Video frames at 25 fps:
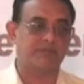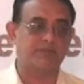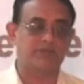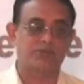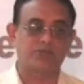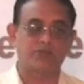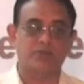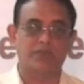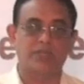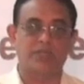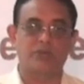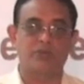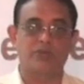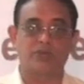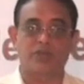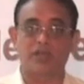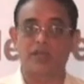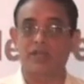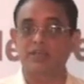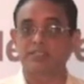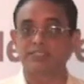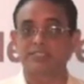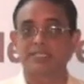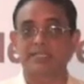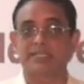to a
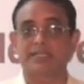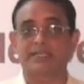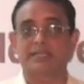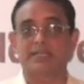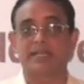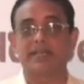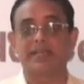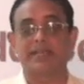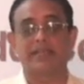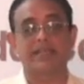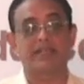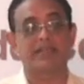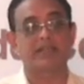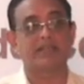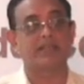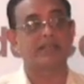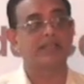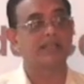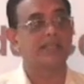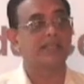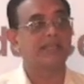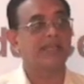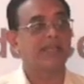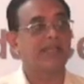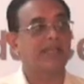neurology clinic,
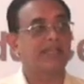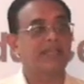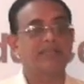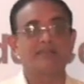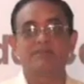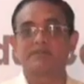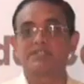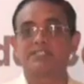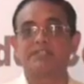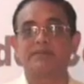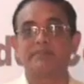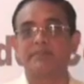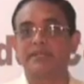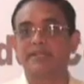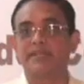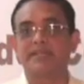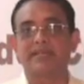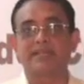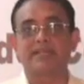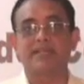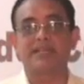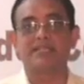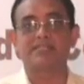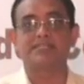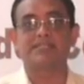and he was
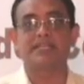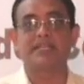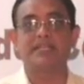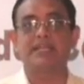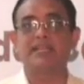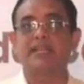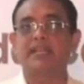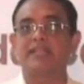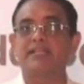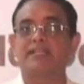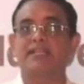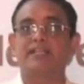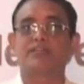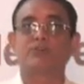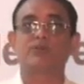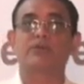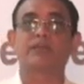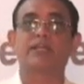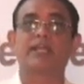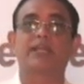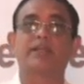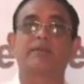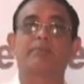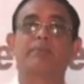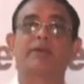immediately seen, and they took
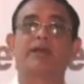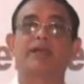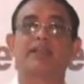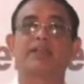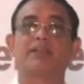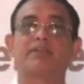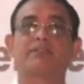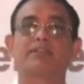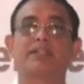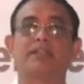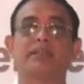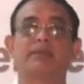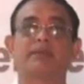an MRI of the